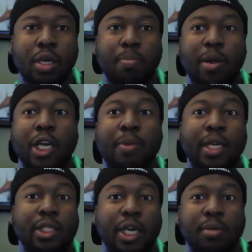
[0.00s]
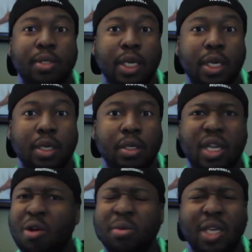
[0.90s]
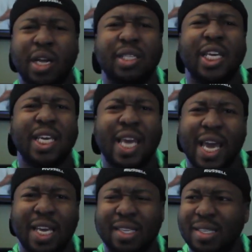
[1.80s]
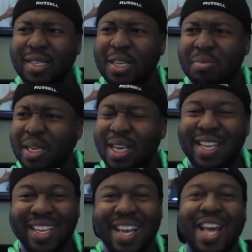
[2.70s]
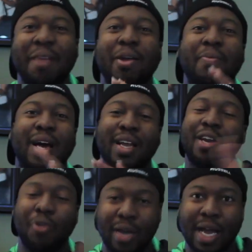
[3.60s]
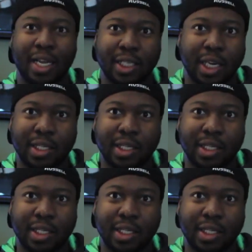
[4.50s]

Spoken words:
played by Dean Cain. Excuse me. Played by, I know a guy named James